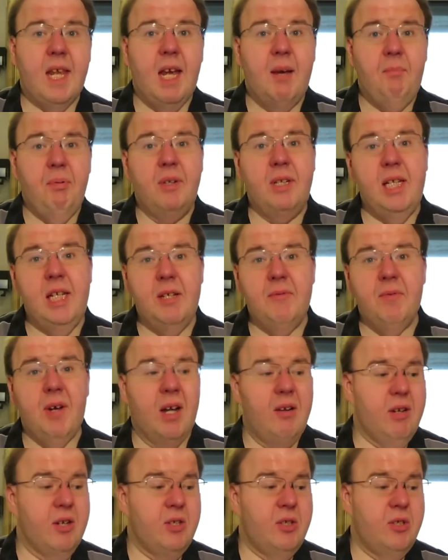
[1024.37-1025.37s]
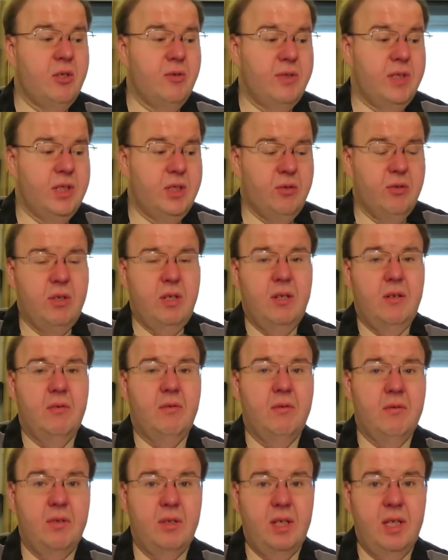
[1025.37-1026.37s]
I believe, I'm not sure she
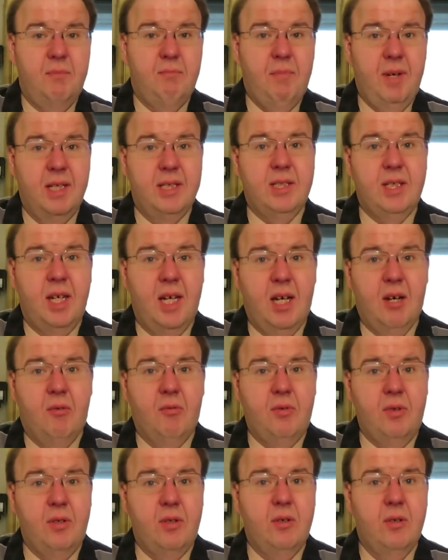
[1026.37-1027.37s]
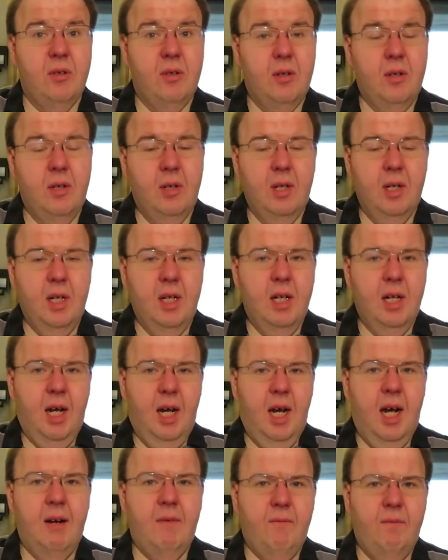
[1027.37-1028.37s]
started the meds out.
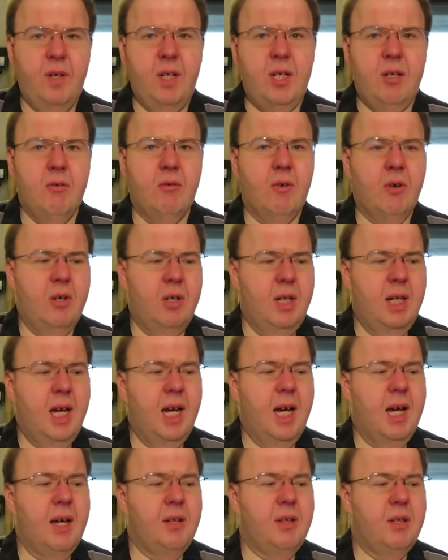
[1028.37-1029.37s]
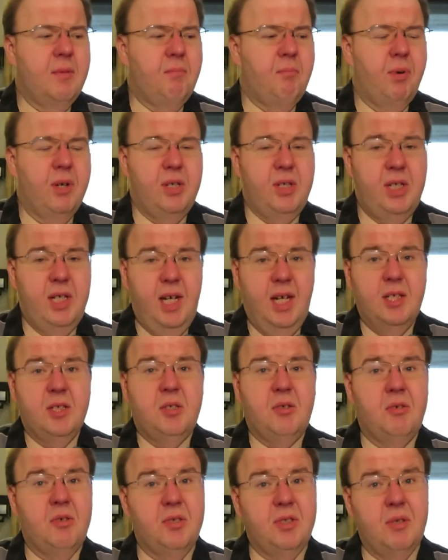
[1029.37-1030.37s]
On video or not, but she
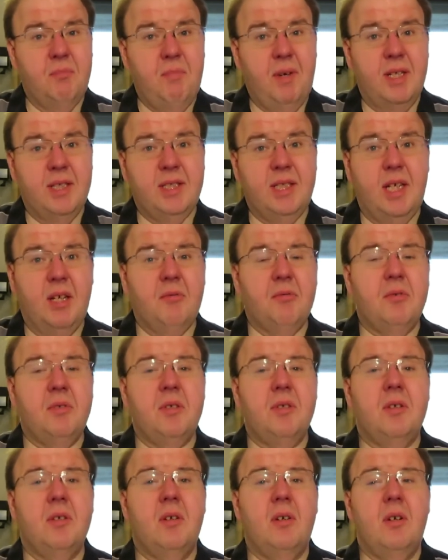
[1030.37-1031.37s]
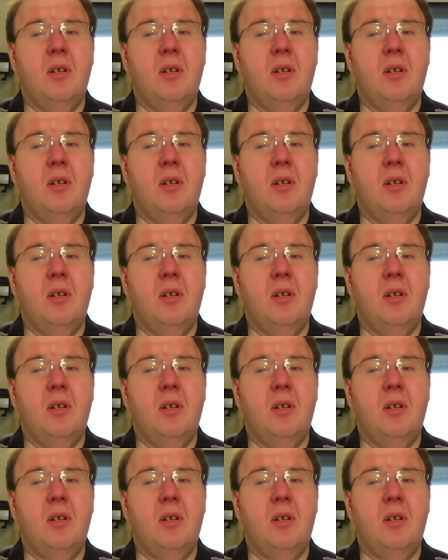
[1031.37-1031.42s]
has started some meds out.